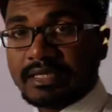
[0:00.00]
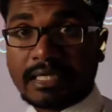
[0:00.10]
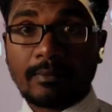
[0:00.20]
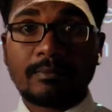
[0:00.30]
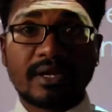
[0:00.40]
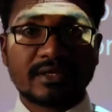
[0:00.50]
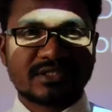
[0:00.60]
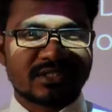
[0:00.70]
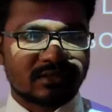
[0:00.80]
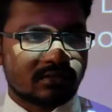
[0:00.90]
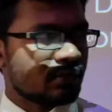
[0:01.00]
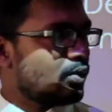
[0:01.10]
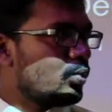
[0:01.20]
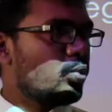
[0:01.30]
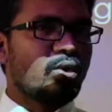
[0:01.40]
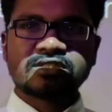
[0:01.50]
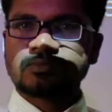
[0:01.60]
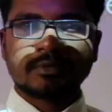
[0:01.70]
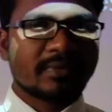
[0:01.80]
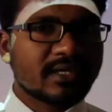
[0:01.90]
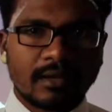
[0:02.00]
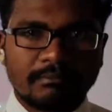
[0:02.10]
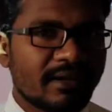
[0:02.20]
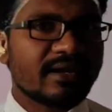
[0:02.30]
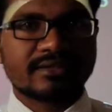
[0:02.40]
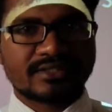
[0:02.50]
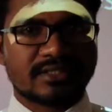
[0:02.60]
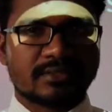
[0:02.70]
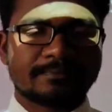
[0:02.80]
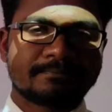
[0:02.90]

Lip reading: comparison. What is meant by comparison?